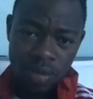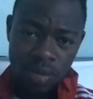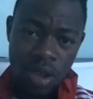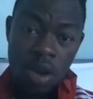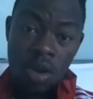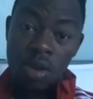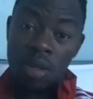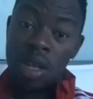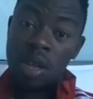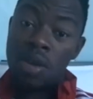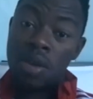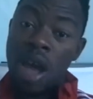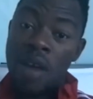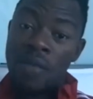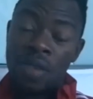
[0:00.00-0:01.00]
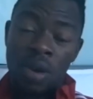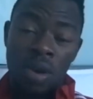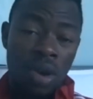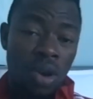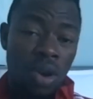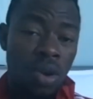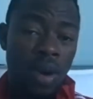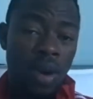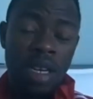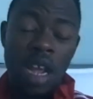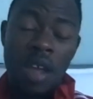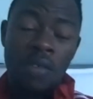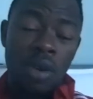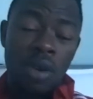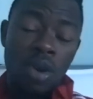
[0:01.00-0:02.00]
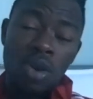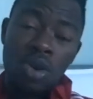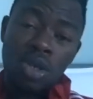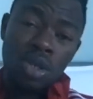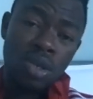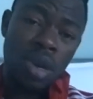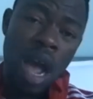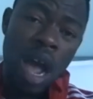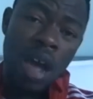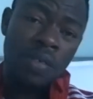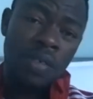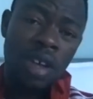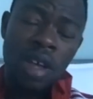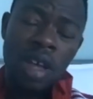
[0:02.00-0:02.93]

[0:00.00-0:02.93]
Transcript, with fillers: Or you think you have the logo, whatever logos you have.